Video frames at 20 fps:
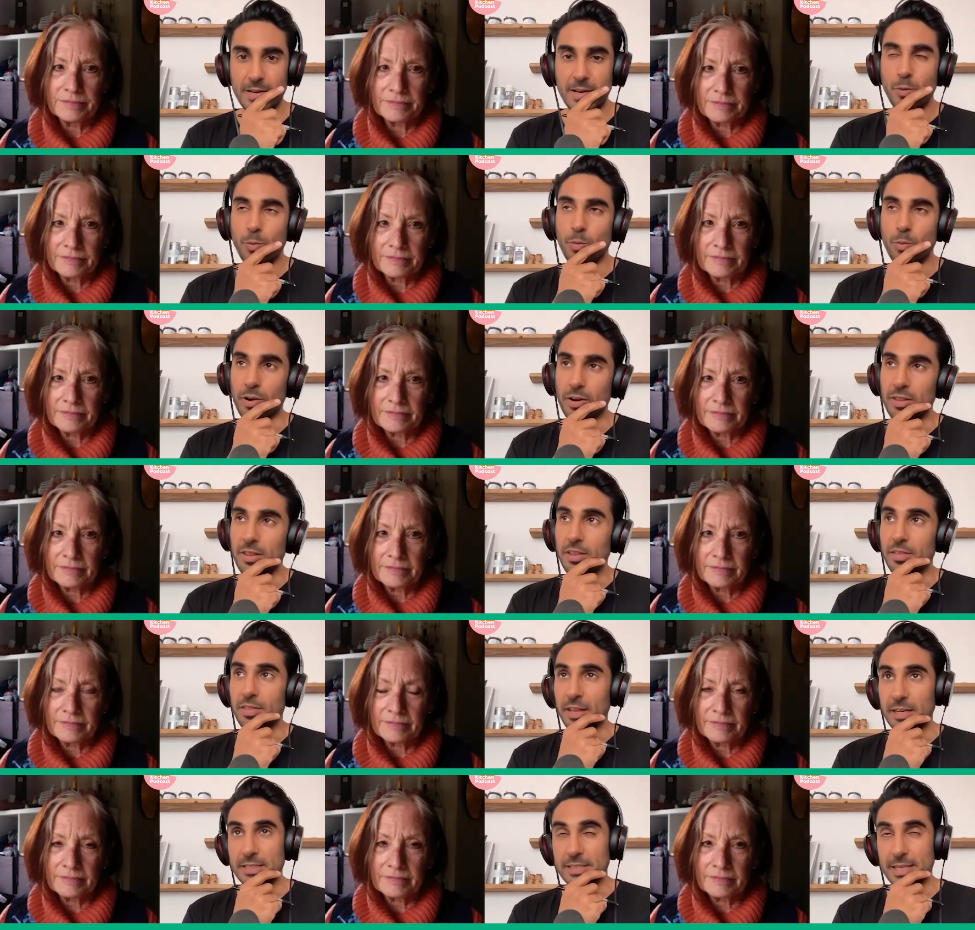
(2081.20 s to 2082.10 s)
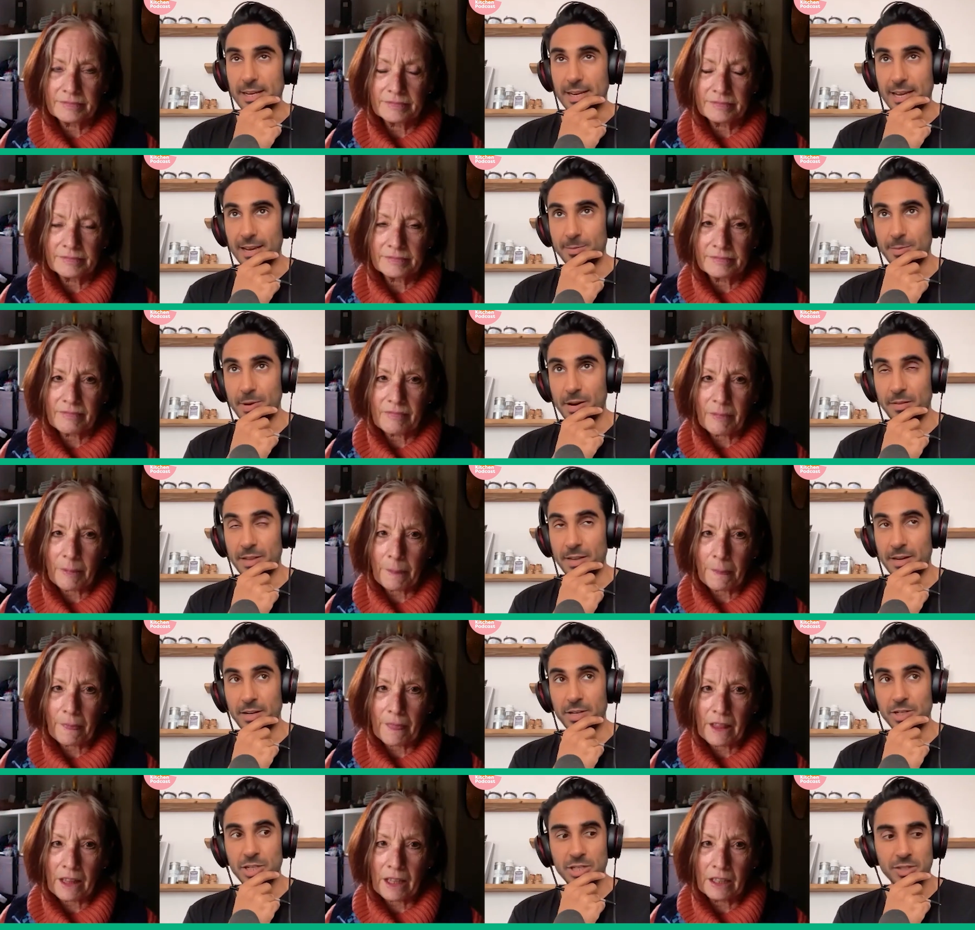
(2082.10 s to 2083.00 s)
Speaker 1: one of the things that came out of the
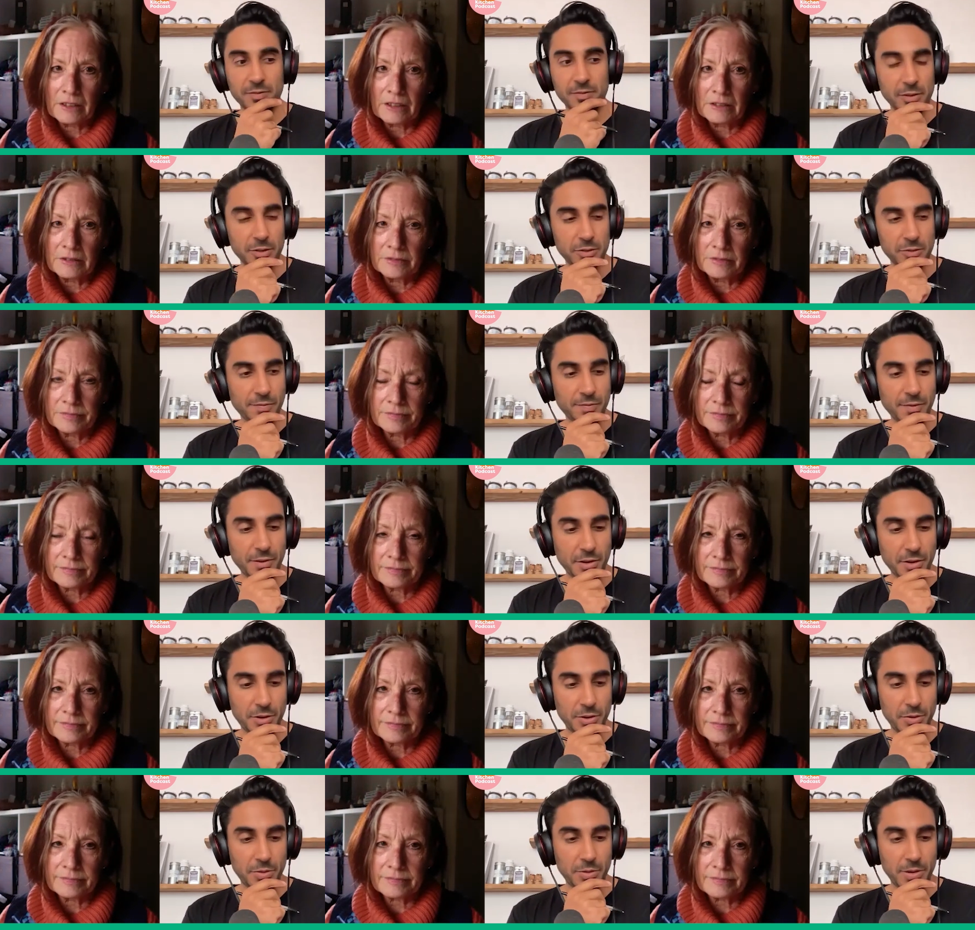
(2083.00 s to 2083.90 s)
NHS Food Review